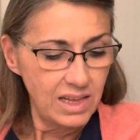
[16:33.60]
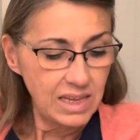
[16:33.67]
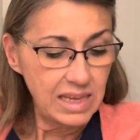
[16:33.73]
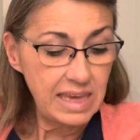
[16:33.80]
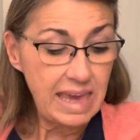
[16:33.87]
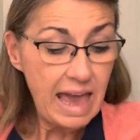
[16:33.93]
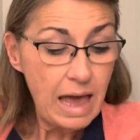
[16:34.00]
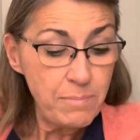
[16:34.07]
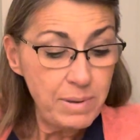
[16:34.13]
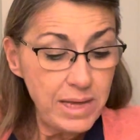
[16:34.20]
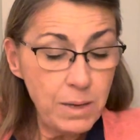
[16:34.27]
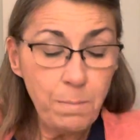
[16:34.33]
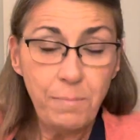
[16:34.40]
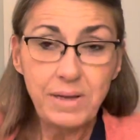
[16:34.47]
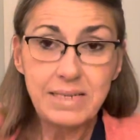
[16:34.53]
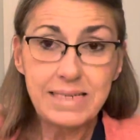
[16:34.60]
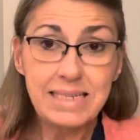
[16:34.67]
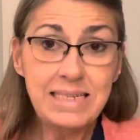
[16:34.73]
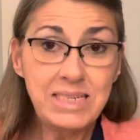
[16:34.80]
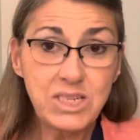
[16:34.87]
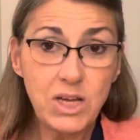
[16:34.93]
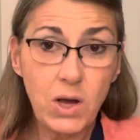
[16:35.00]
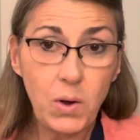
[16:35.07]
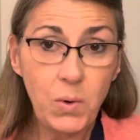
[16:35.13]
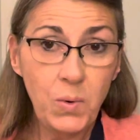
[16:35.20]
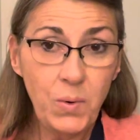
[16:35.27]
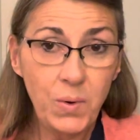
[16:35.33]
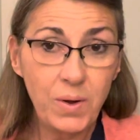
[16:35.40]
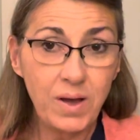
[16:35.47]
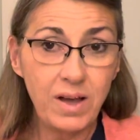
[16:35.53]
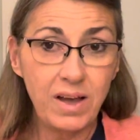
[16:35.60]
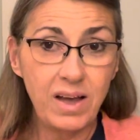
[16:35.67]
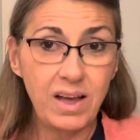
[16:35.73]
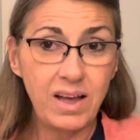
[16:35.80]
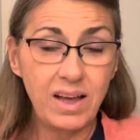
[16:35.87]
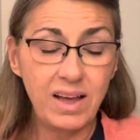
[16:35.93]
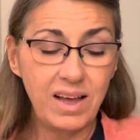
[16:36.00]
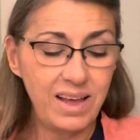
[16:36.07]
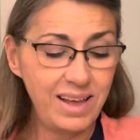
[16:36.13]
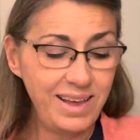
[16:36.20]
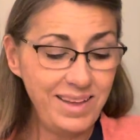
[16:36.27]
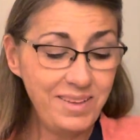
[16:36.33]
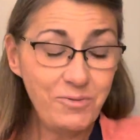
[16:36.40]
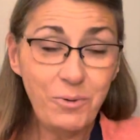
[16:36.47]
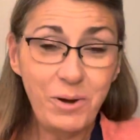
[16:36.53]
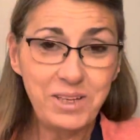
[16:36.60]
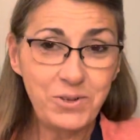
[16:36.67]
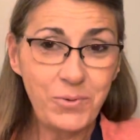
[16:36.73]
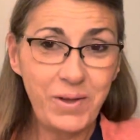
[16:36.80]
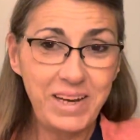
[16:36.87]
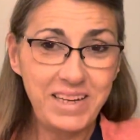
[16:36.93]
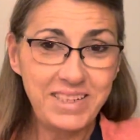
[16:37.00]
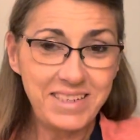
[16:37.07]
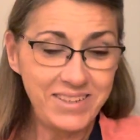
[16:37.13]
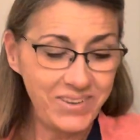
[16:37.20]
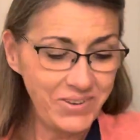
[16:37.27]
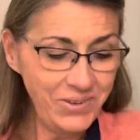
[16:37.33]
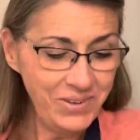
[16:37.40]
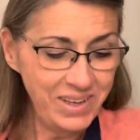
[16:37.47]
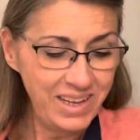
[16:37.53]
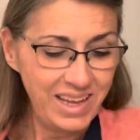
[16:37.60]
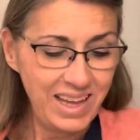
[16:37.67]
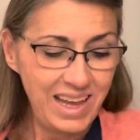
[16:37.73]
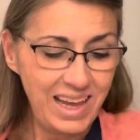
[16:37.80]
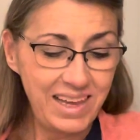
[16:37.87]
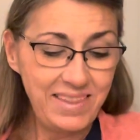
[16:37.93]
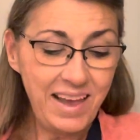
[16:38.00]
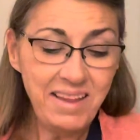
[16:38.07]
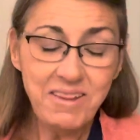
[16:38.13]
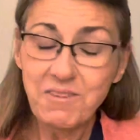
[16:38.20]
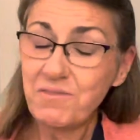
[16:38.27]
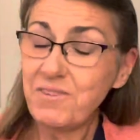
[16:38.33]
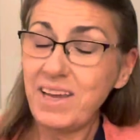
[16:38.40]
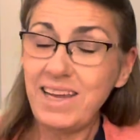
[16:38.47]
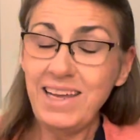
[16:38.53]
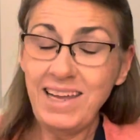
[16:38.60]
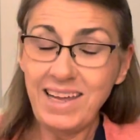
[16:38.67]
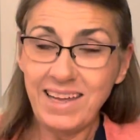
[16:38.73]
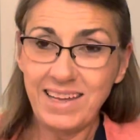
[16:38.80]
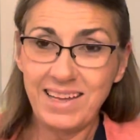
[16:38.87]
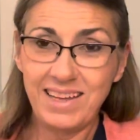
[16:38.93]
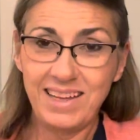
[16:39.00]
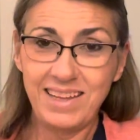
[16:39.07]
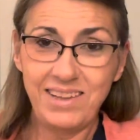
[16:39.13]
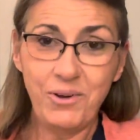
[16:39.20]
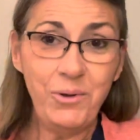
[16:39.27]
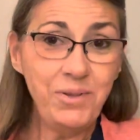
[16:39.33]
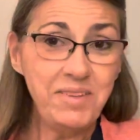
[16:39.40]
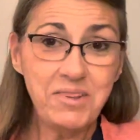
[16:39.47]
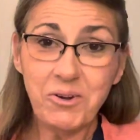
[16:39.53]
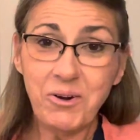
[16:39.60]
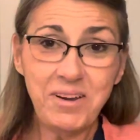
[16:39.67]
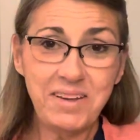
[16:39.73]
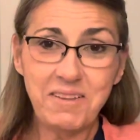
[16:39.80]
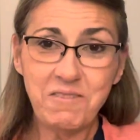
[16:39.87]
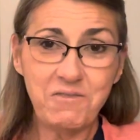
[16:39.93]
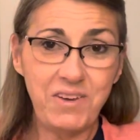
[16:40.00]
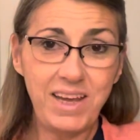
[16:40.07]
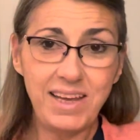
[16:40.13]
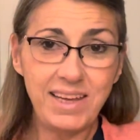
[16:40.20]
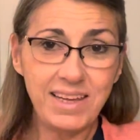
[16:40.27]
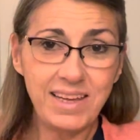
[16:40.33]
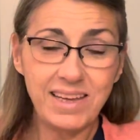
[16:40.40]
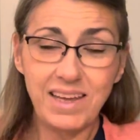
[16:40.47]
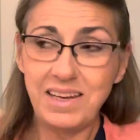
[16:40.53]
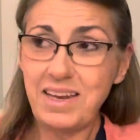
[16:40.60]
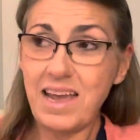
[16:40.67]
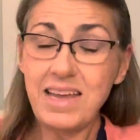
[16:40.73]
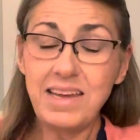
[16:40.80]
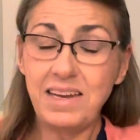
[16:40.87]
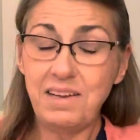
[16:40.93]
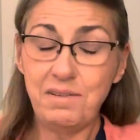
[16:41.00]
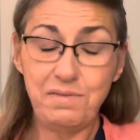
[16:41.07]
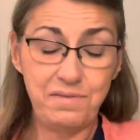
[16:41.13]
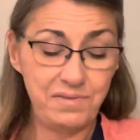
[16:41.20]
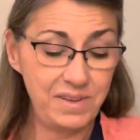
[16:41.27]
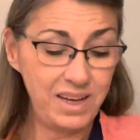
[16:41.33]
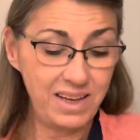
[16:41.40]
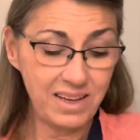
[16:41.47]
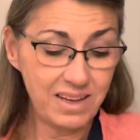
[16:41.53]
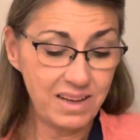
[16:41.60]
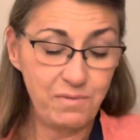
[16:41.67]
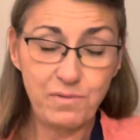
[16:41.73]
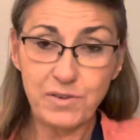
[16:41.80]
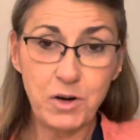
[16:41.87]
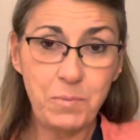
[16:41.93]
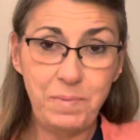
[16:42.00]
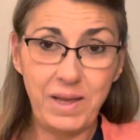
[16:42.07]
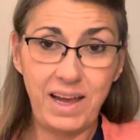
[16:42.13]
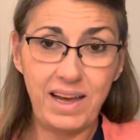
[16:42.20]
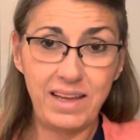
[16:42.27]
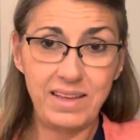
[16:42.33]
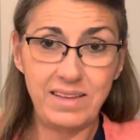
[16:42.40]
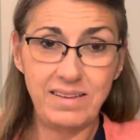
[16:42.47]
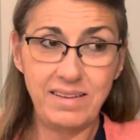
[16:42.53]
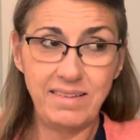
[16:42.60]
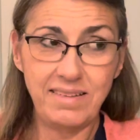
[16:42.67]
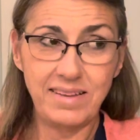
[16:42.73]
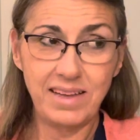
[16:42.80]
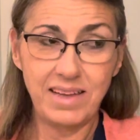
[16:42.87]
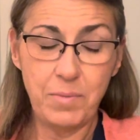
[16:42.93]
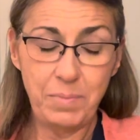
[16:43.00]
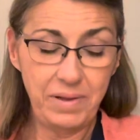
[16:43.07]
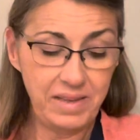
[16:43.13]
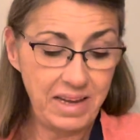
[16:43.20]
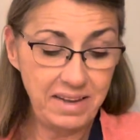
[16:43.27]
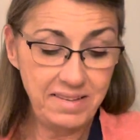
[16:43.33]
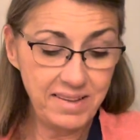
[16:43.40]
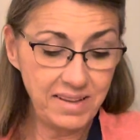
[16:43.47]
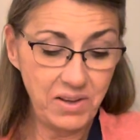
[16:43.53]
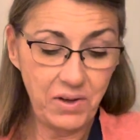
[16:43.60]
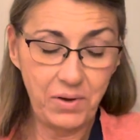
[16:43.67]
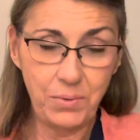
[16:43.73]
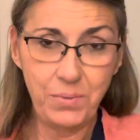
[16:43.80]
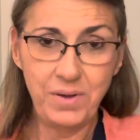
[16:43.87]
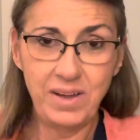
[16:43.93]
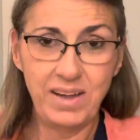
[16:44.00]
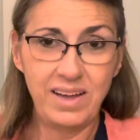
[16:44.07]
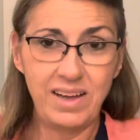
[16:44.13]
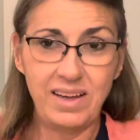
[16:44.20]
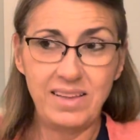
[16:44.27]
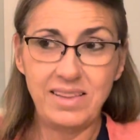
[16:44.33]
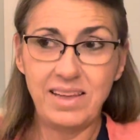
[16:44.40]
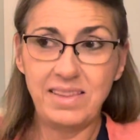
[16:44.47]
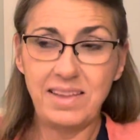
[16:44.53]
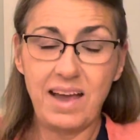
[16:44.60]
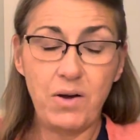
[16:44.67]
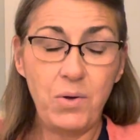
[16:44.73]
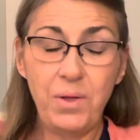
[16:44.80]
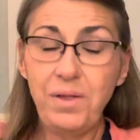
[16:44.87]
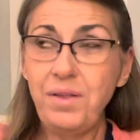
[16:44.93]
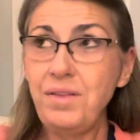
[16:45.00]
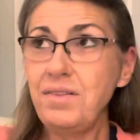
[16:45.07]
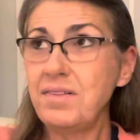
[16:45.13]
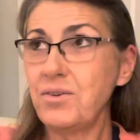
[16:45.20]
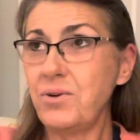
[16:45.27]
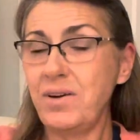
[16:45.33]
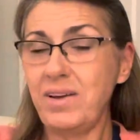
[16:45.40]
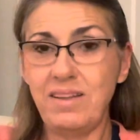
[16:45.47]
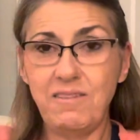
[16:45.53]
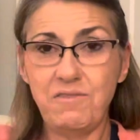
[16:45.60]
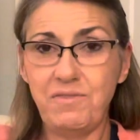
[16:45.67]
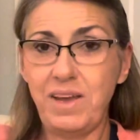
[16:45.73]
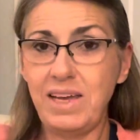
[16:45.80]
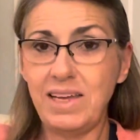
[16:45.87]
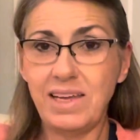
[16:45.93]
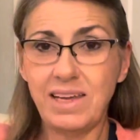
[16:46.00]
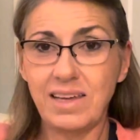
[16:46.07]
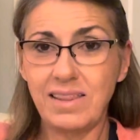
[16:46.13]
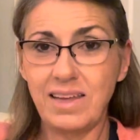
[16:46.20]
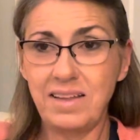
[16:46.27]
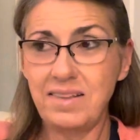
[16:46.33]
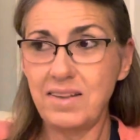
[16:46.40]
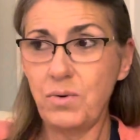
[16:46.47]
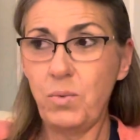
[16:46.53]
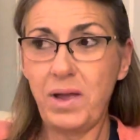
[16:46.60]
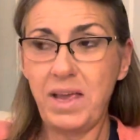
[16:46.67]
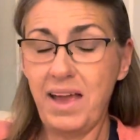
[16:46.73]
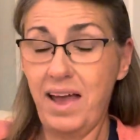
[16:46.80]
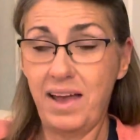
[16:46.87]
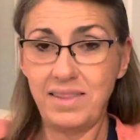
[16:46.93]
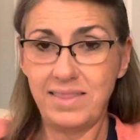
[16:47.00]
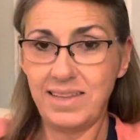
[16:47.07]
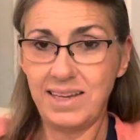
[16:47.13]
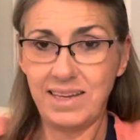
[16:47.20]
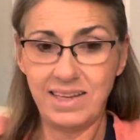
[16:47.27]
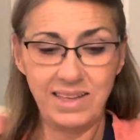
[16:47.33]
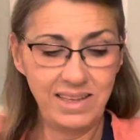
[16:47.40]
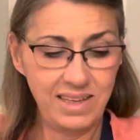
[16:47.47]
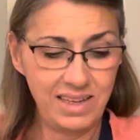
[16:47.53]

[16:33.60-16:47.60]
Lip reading: Gabby Petito is 122. And that's fake. The whole story is fake. And Negative confirmed that just a couple nights ago, that whole story is fake. That's a white hat thing.